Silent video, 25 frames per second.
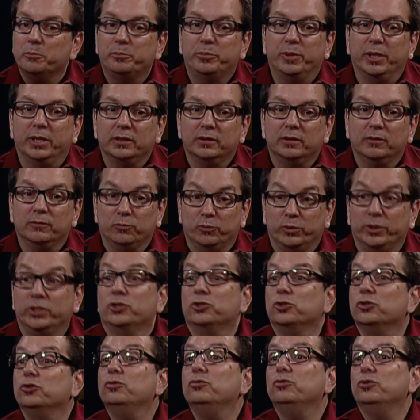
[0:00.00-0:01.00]
But we
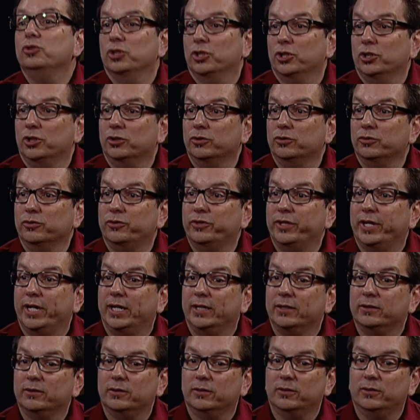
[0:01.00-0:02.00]
do know
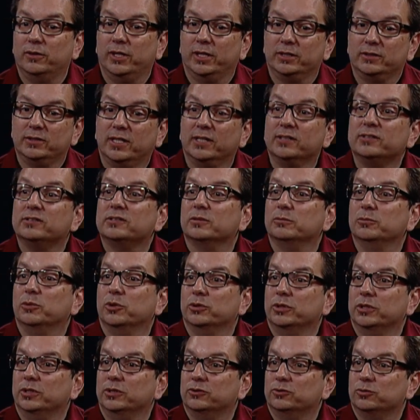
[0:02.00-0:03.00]
that the
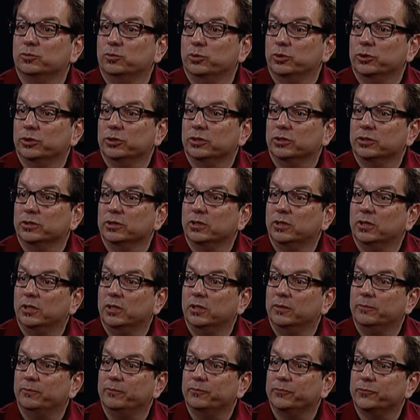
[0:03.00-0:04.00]
testimonies were
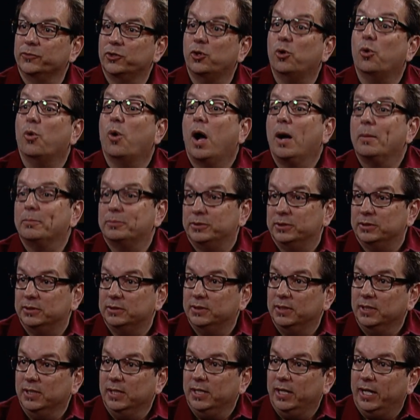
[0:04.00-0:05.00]
um,
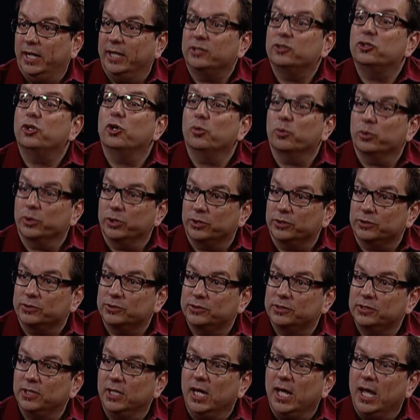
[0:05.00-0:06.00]
co-opted yeah. and
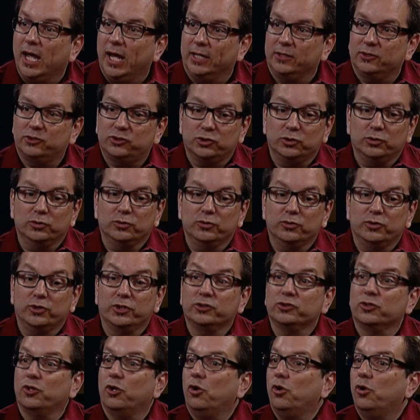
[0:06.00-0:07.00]
coerced. And so
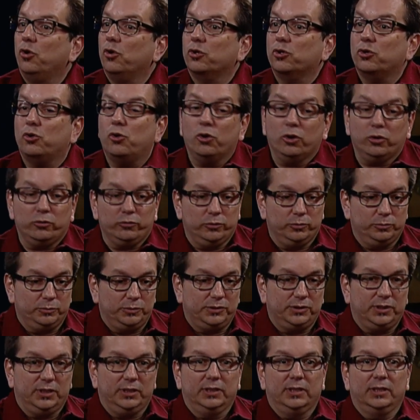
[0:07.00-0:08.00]
there's a whole courtroom
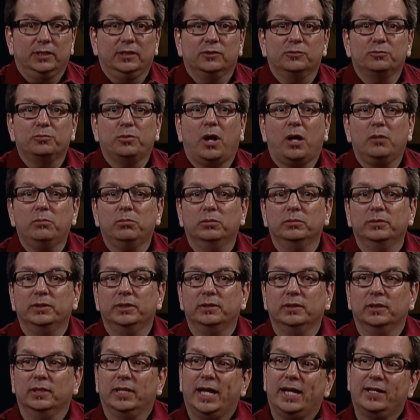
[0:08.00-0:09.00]
scene that is probably
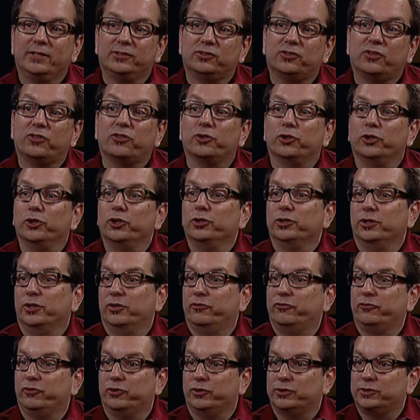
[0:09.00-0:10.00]
the last third of
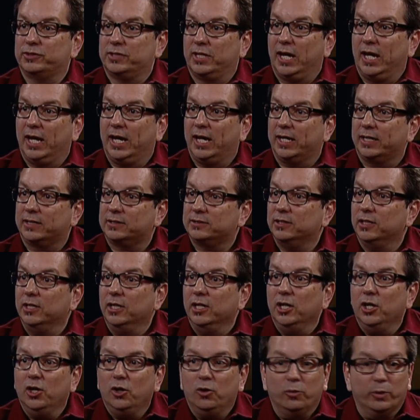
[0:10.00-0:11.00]
the first act, mm
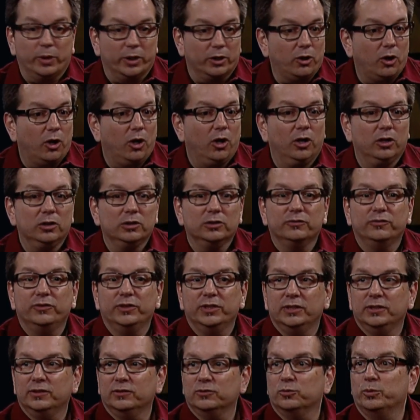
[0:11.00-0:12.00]
-hmm. where all of
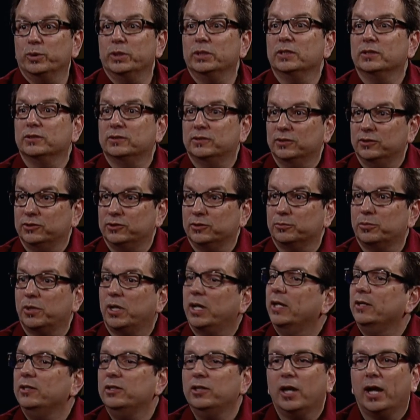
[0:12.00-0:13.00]
these witnesses are
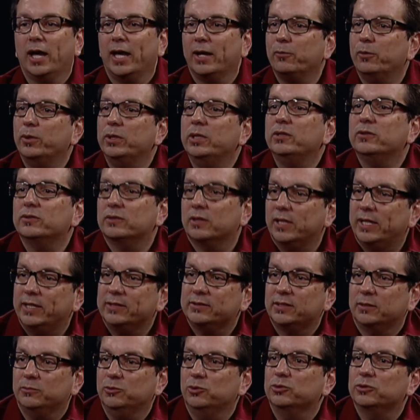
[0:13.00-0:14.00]
brought. And when is the
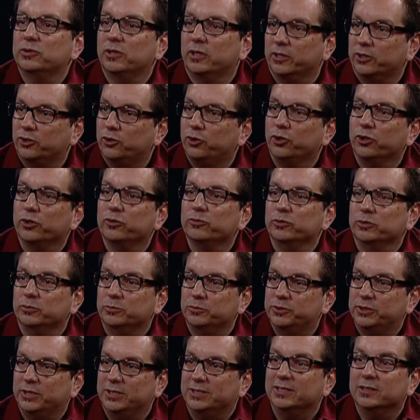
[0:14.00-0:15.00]
last time you saw a
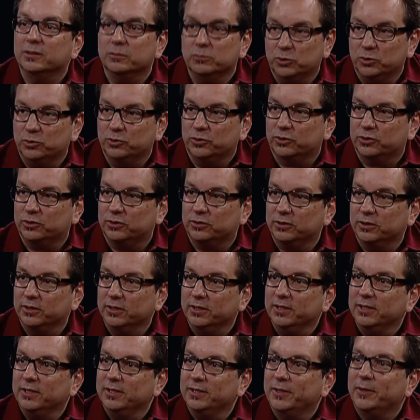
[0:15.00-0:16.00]
courtroom scene in a musical?
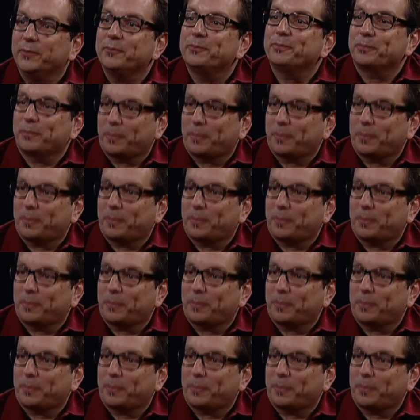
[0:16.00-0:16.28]
Yeah.